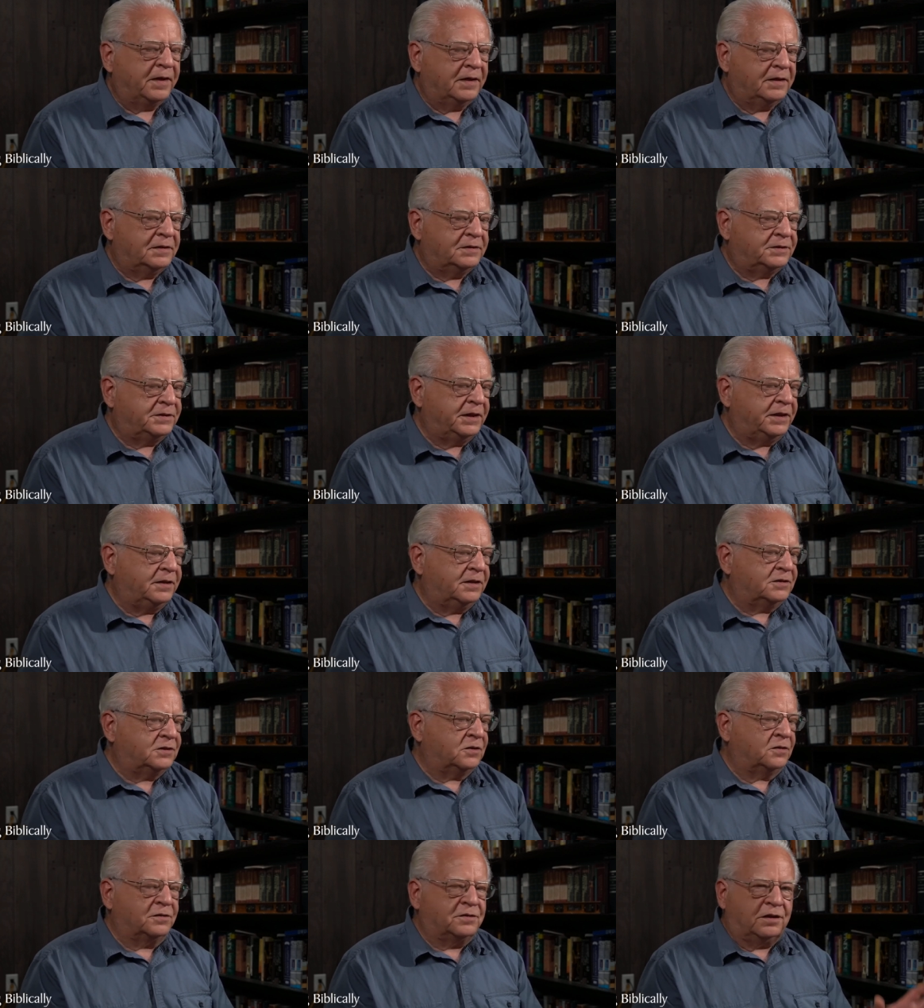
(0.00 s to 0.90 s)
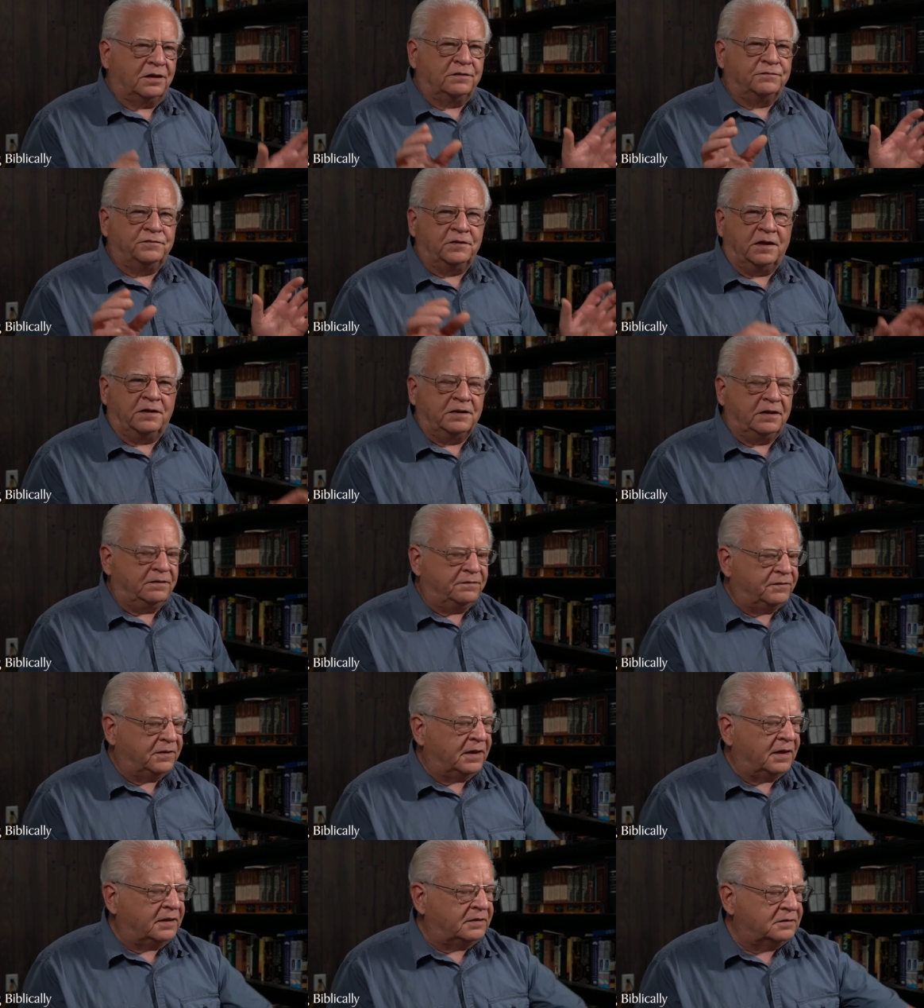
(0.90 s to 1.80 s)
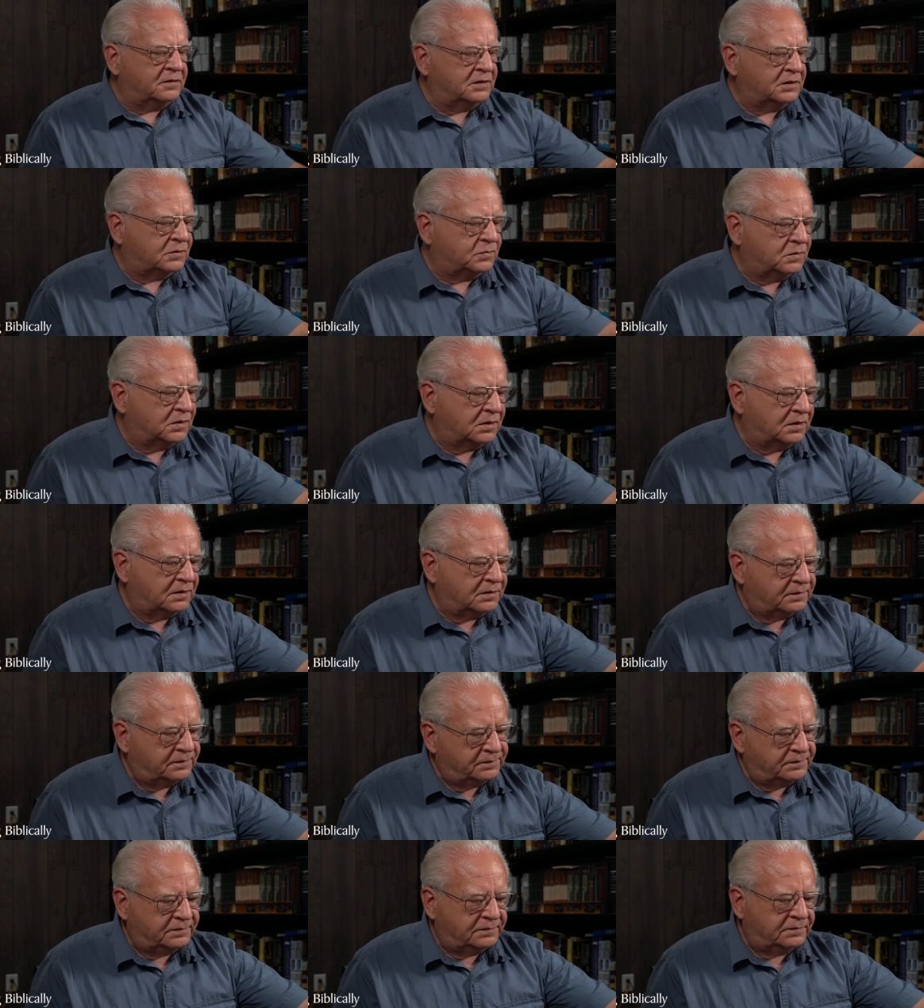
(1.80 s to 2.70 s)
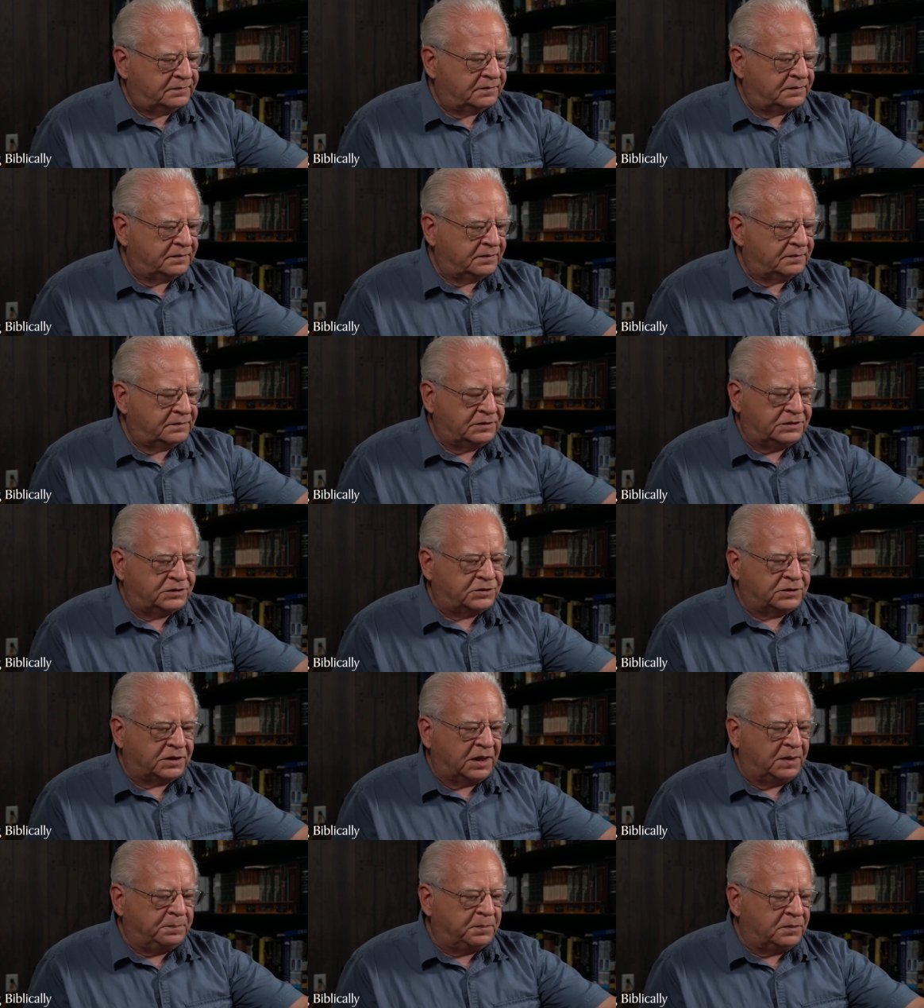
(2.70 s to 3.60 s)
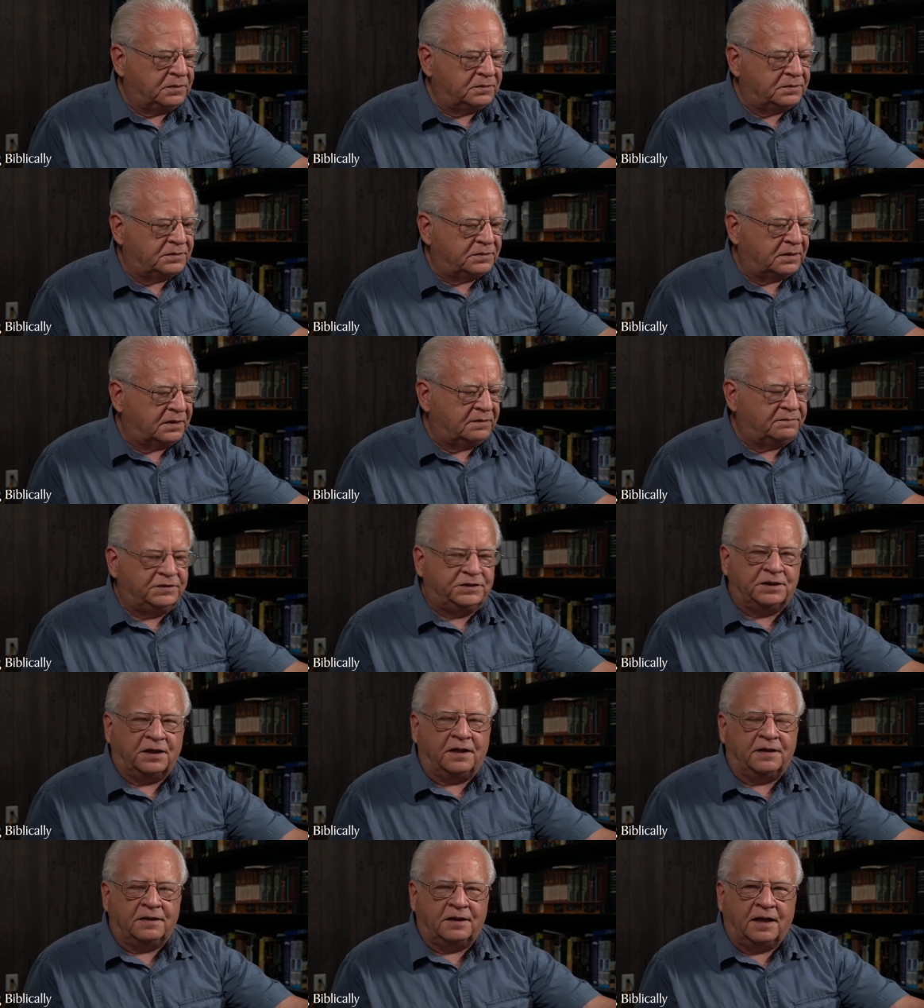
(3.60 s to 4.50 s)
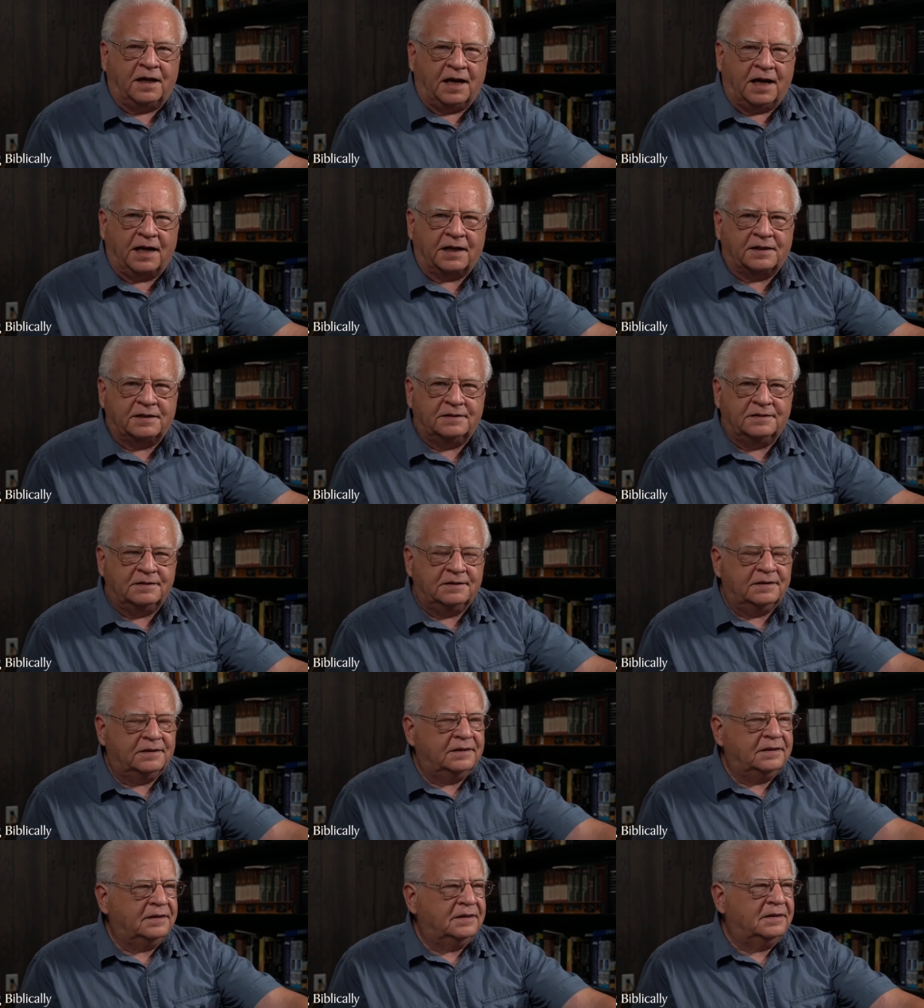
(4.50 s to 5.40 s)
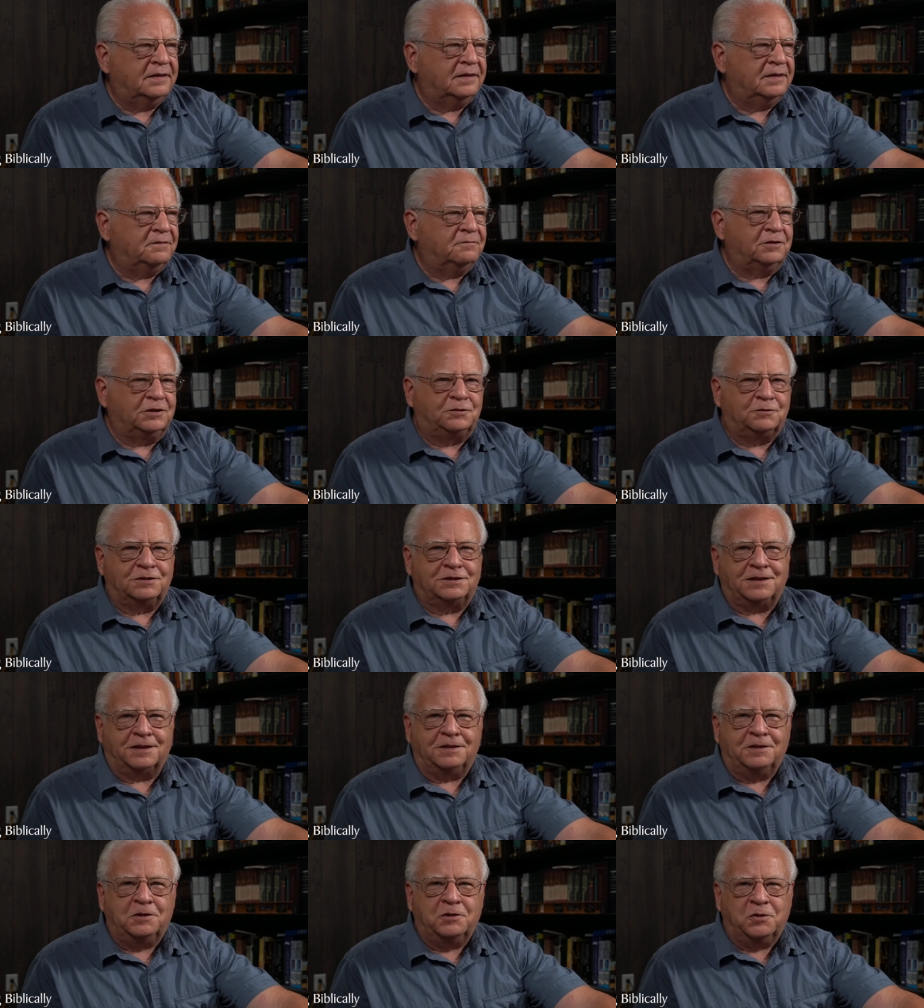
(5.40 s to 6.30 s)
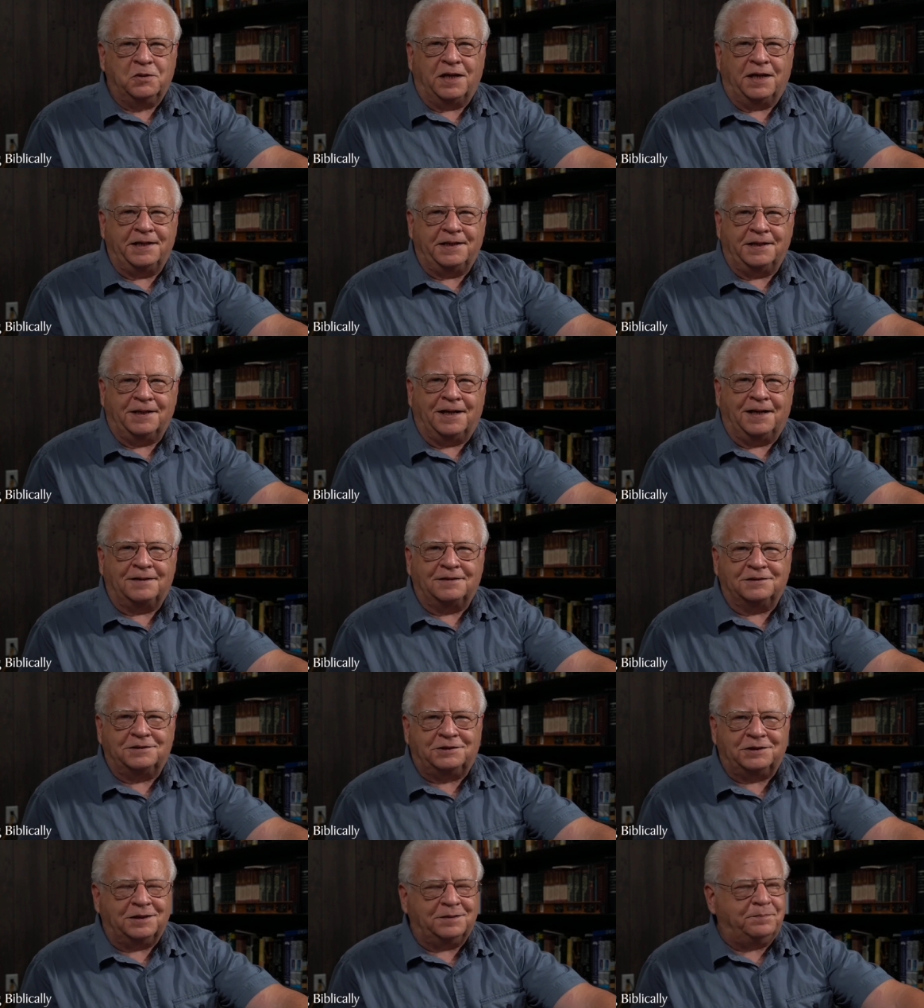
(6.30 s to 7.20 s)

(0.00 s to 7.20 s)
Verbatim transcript: See, the so called founding fathers were disciples of John Locke, which was a new ideology,